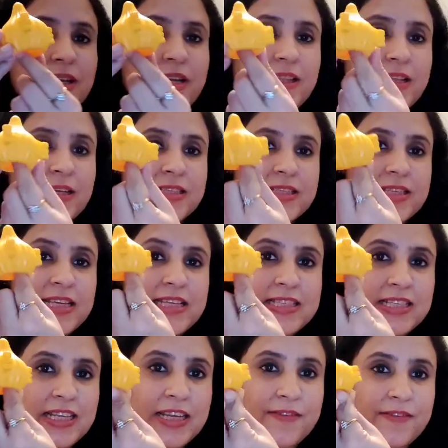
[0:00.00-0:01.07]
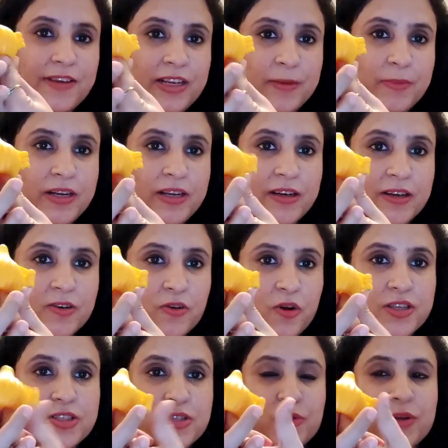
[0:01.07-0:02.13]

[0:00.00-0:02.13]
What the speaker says: you get that is easily available across.